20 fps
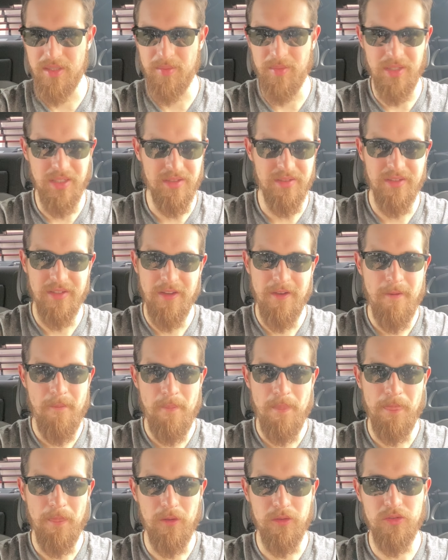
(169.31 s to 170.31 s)
I mean,
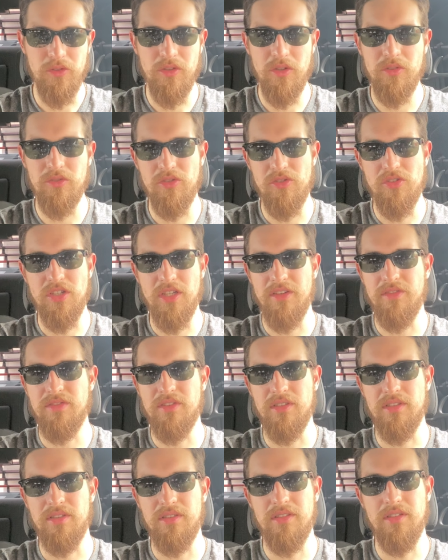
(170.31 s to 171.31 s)
those are tough
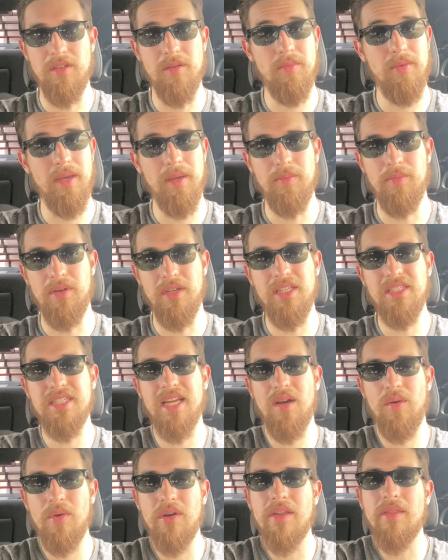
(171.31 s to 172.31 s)
to debate, but he's
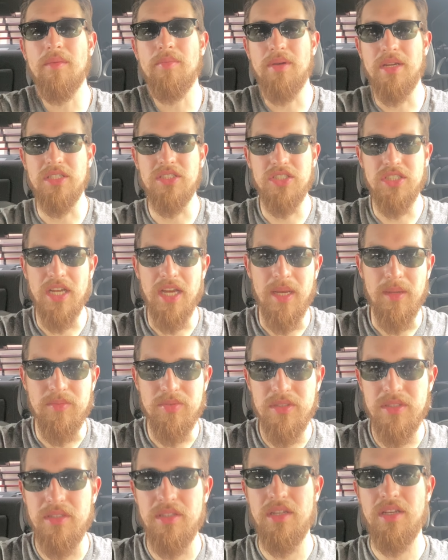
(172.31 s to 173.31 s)
got one of the best
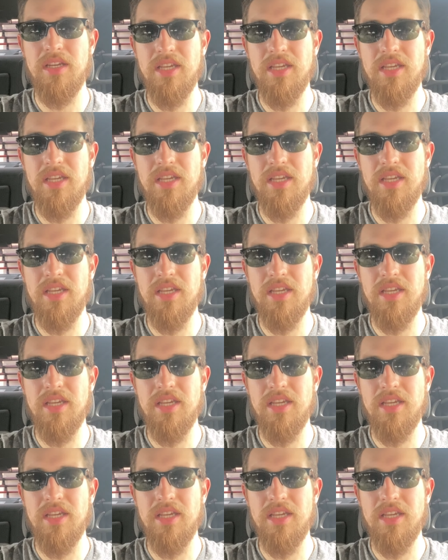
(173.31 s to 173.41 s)
jabs.